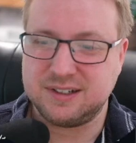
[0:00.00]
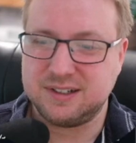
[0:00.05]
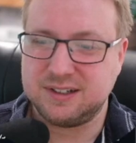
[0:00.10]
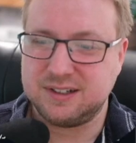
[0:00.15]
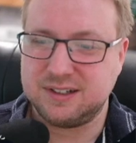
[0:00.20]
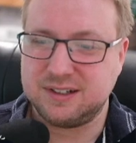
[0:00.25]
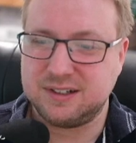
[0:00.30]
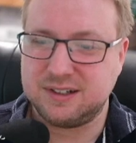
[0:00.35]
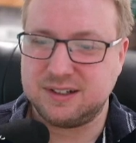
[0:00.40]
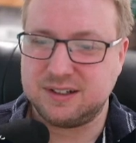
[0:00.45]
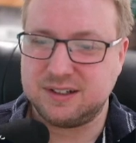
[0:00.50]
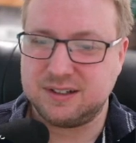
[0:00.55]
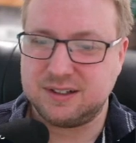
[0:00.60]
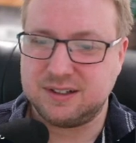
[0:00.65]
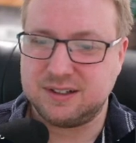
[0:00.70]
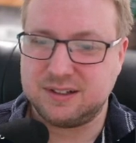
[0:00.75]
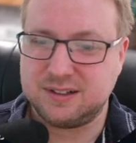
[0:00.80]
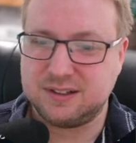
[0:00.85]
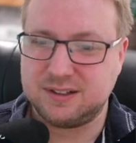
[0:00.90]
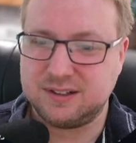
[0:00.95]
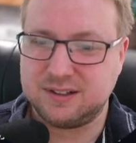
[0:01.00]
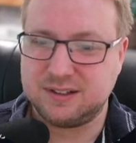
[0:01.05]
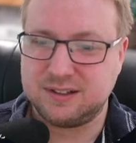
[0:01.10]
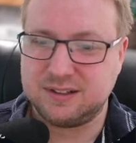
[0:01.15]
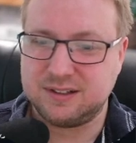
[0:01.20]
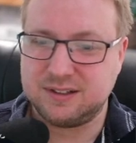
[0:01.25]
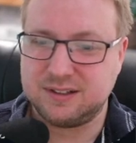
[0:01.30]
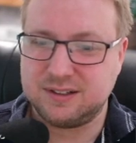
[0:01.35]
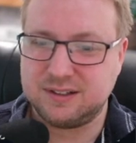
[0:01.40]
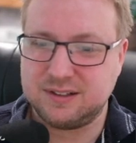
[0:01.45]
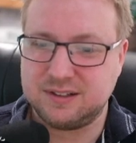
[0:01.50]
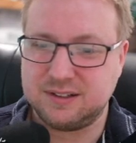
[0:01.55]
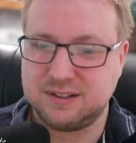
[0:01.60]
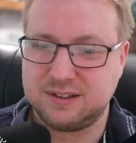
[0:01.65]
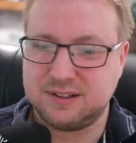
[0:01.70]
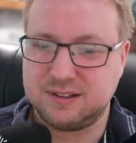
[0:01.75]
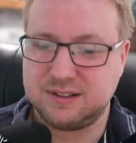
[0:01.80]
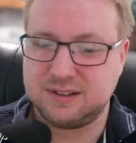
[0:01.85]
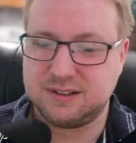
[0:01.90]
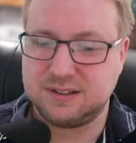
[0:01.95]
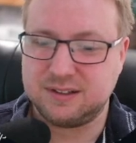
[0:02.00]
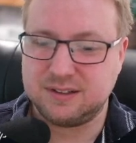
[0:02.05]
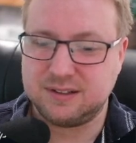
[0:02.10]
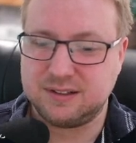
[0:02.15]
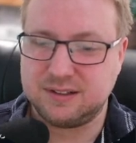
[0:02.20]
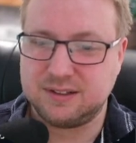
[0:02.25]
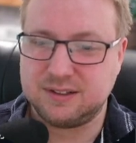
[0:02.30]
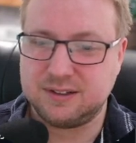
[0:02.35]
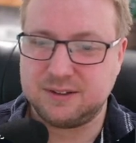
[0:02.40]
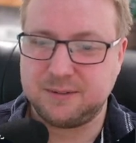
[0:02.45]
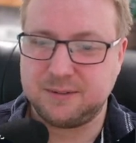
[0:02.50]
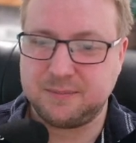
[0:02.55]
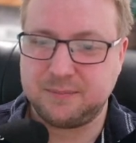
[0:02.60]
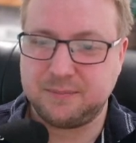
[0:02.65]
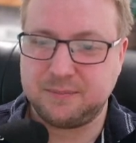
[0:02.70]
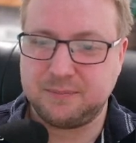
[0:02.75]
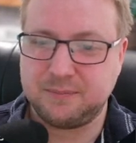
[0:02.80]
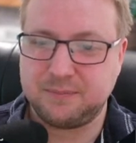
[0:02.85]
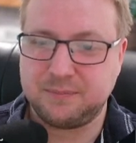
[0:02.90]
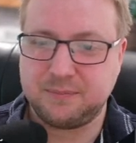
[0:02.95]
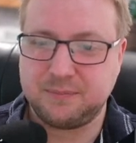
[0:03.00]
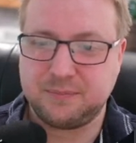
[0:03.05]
(silence)